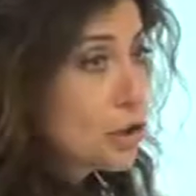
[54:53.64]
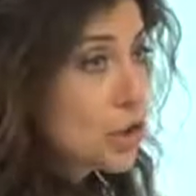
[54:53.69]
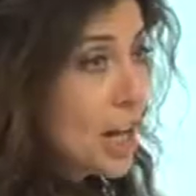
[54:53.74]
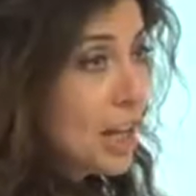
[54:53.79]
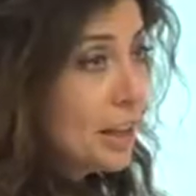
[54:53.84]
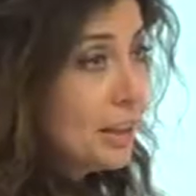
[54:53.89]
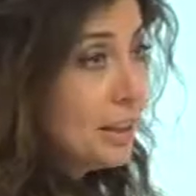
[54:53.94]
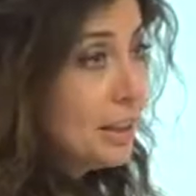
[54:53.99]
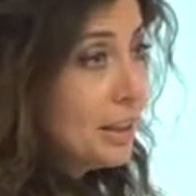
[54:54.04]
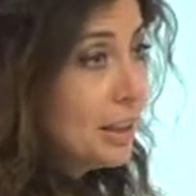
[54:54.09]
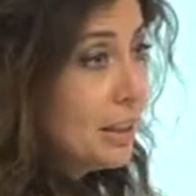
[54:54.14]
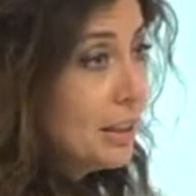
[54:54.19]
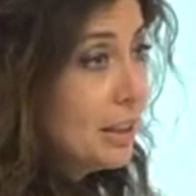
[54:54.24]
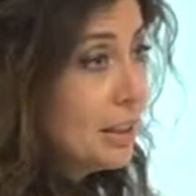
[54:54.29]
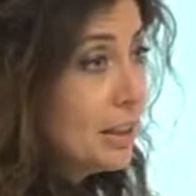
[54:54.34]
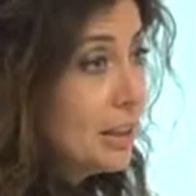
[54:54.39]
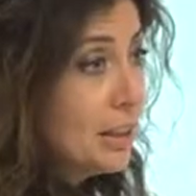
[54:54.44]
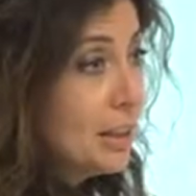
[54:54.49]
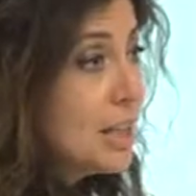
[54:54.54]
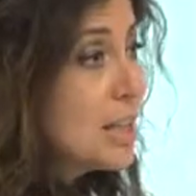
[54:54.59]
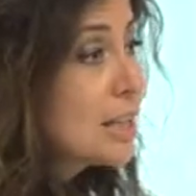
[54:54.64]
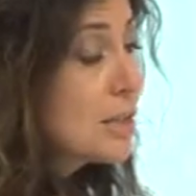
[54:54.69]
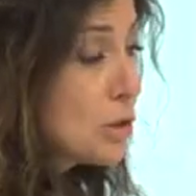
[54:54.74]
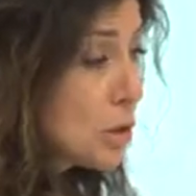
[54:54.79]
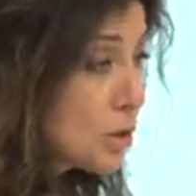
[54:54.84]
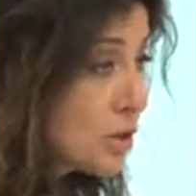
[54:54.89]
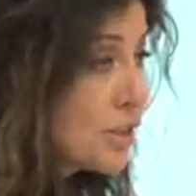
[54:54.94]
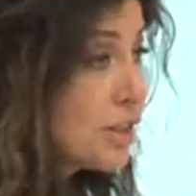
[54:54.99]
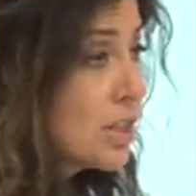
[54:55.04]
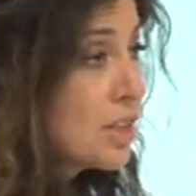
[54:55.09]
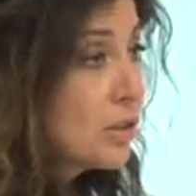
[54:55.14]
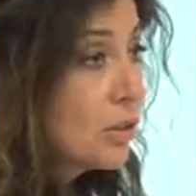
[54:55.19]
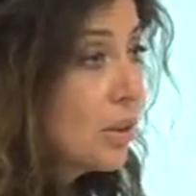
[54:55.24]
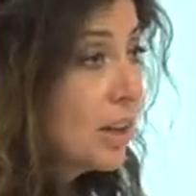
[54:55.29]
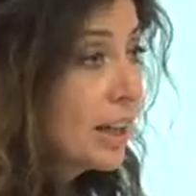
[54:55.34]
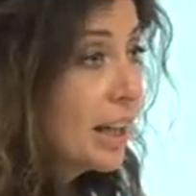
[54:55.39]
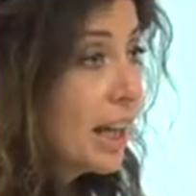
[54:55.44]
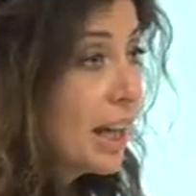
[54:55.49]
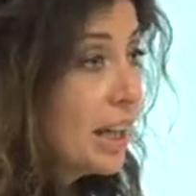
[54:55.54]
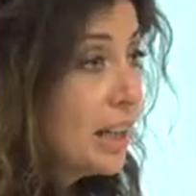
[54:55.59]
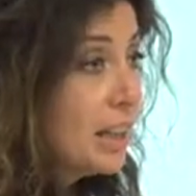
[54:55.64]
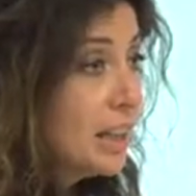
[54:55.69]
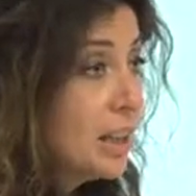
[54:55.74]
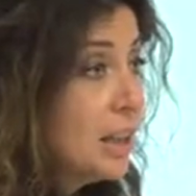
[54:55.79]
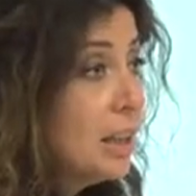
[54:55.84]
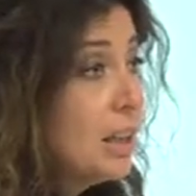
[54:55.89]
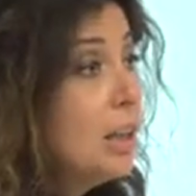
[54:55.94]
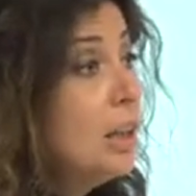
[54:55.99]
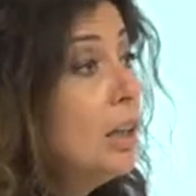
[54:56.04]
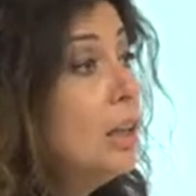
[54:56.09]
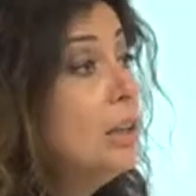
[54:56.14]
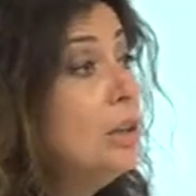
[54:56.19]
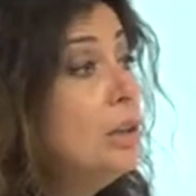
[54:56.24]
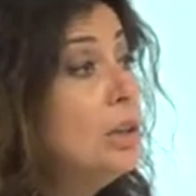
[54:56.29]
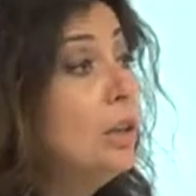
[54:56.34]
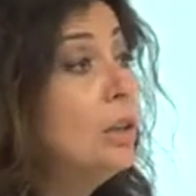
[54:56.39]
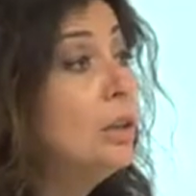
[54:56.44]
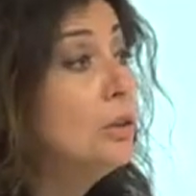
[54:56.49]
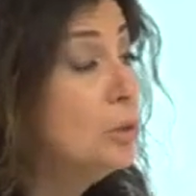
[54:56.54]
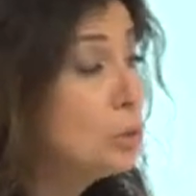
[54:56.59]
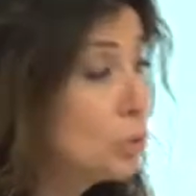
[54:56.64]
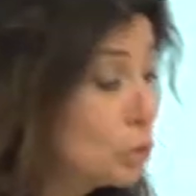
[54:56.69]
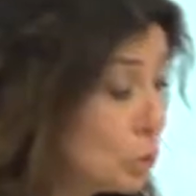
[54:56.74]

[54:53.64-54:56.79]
channel is non-zero again due